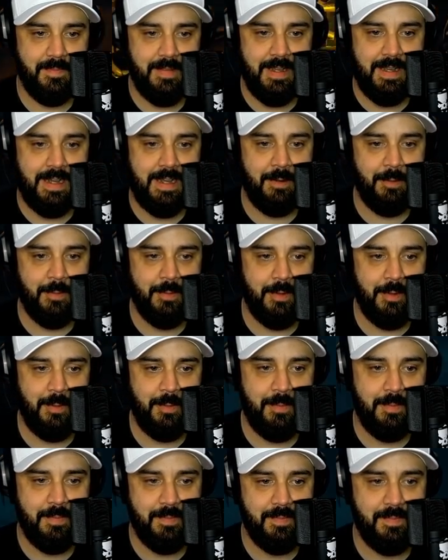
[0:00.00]
I do too.
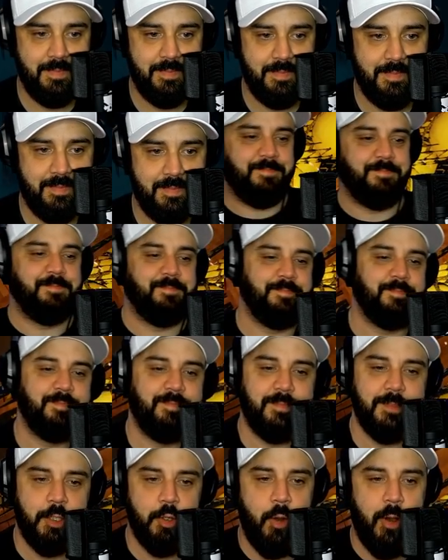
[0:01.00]

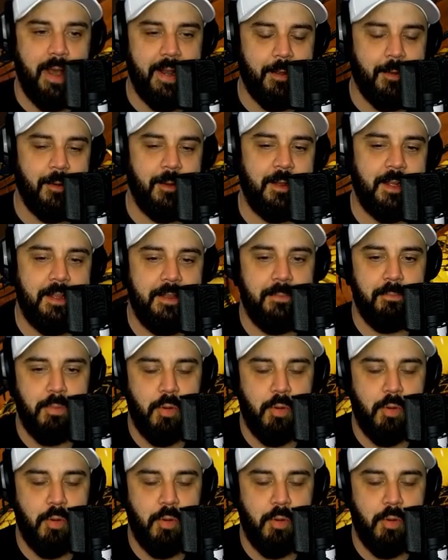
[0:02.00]
Go out on a limb,